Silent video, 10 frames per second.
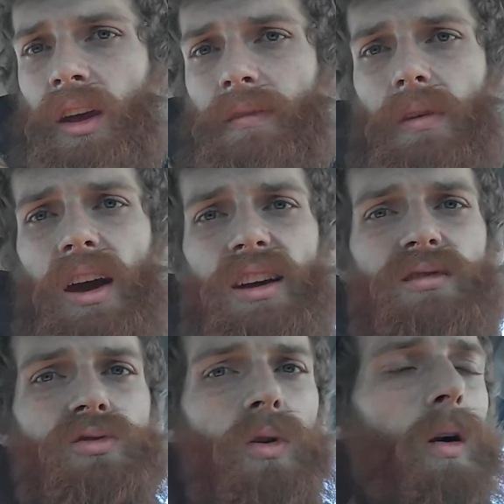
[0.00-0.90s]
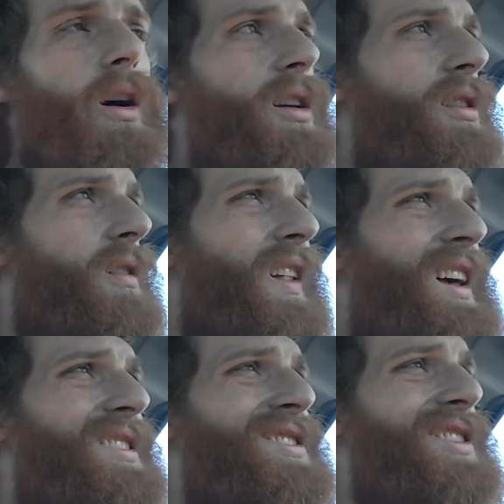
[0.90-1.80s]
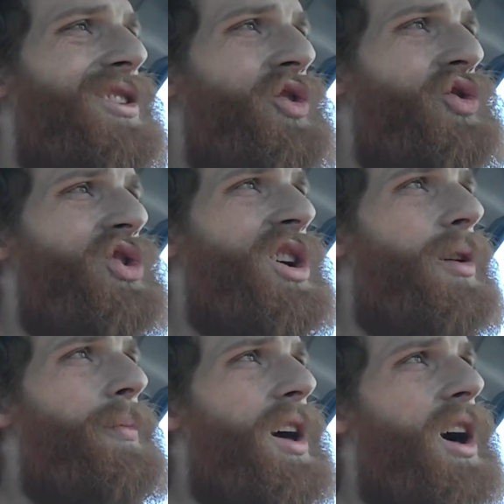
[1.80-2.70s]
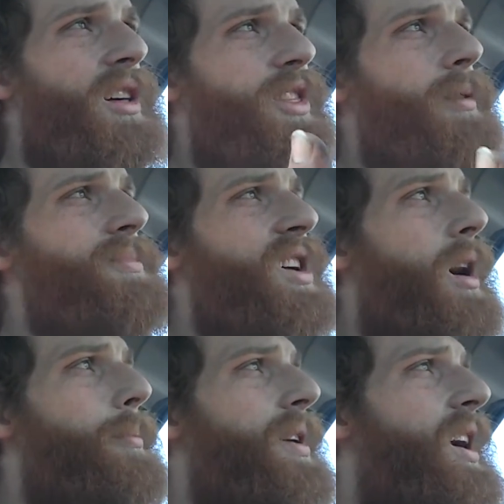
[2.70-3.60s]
If you guys enjoyed the list, you should give me a thumbs up,